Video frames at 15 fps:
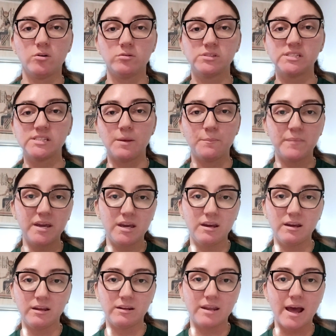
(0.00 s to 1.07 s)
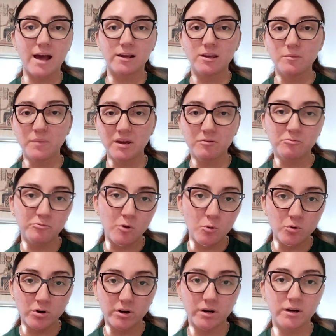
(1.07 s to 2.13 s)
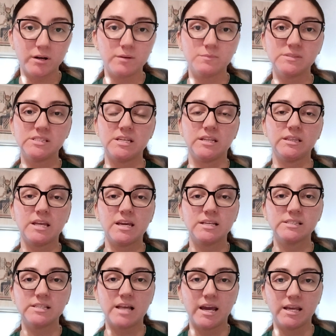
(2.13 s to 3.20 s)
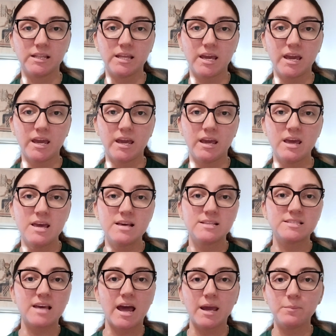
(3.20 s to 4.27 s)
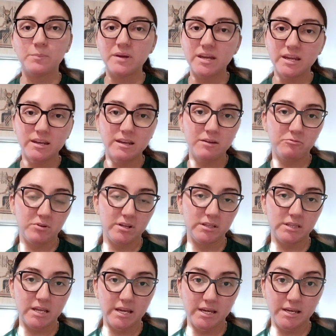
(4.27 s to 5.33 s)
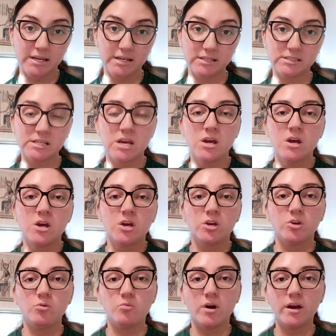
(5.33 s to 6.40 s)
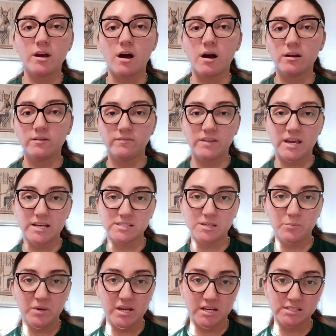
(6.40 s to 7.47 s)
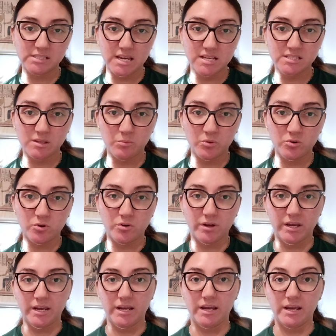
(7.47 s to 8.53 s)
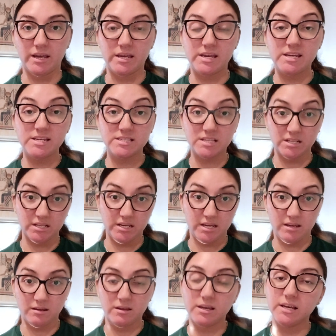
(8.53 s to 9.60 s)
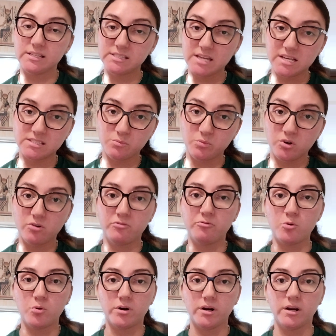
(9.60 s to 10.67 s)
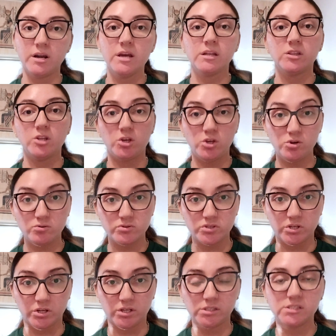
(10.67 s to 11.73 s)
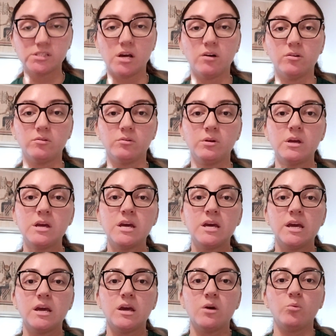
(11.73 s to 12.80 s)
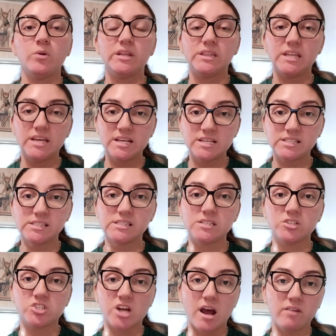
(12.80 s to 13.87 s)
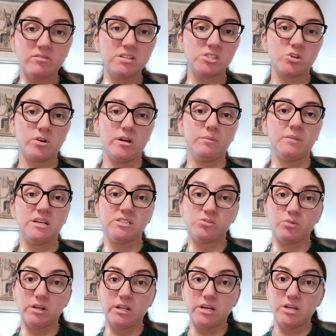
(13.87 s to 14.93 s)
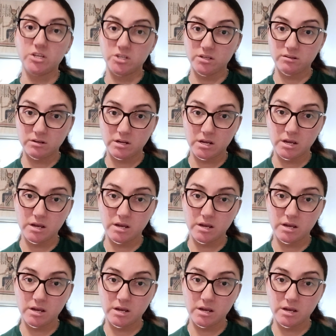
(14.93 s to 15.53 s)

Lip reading: submit document forms and things like that, type in different things. You want all of that to be accessible and easily accessible for the user. So with this, JavaScript is really good.